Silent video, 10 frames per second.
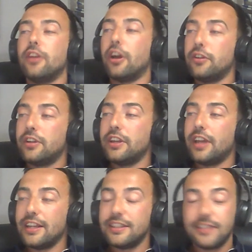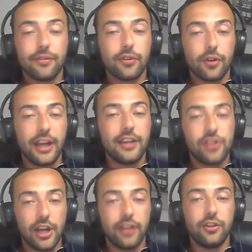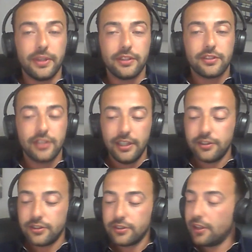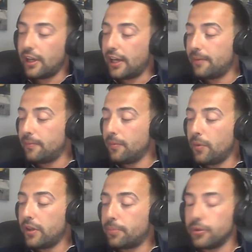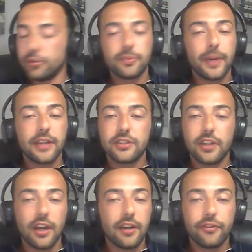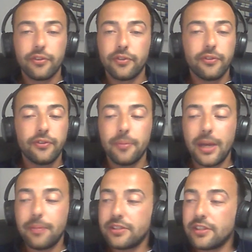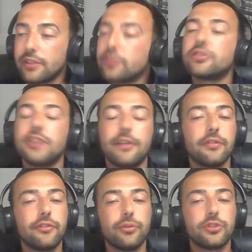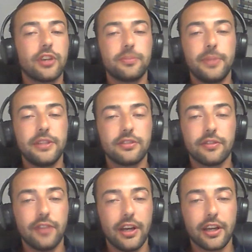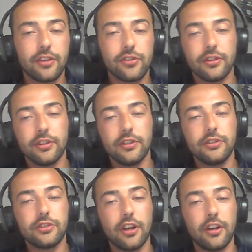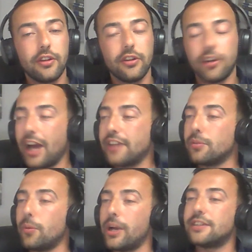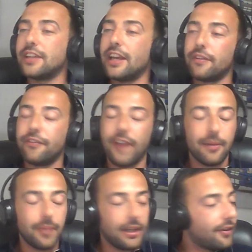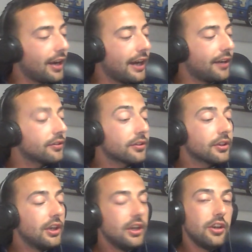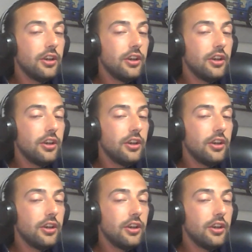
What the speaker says: You can get 7 or 8 genuine seats with boot space enough for maybe 6 or 7 full-size pieces of luggage. So, as a way to get the family around,